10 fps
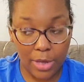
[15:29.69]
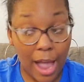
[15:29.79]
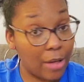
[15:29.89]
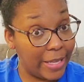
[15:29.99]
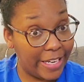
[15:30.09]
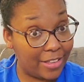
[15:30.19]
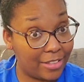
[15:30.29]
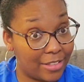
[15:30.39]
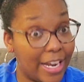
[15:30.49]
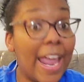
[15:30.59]
I like
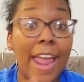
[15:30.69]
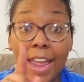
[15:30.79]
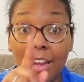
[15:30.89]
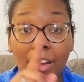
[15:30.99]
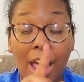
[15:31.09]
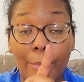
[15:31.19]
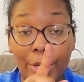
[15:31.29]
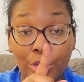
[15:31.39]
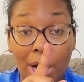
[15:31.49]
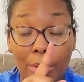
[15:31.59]
it. And I'll
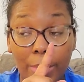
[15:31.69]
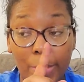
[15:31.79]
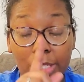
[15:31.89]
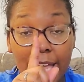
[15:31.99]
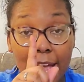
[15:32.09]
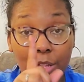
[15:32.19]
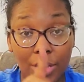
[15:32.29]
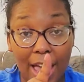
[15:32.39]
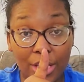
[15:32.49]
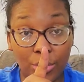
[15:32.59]
make sure I remember to ask
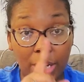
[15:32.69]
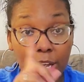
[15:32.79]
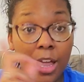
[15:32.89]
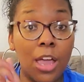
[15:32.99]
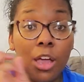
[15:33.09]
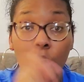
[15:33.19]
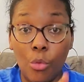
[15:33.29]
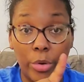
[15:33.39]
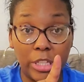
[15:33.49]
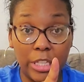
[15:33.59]
Andre
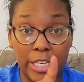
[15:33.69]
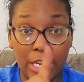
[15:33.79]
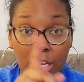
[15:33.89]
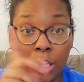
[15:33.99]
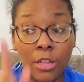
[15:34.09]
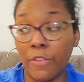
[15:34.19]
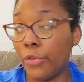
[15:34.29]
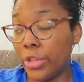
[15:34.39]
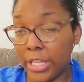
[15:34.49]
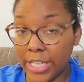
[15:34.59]
what the link is
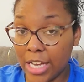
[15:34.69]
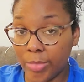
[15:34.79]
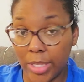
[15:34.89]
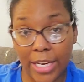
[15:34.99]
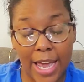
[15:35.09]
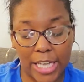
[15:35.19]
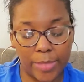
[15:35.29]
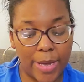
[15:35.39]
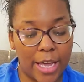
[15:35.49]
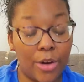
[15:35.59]
for the attachment that I had
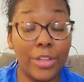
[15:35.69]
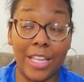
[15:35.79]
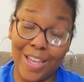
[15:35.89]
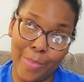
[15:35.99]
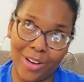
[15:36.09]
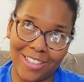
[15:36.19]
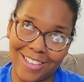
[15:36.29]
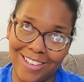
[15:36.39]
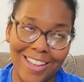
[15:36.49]
to buy or that he bought.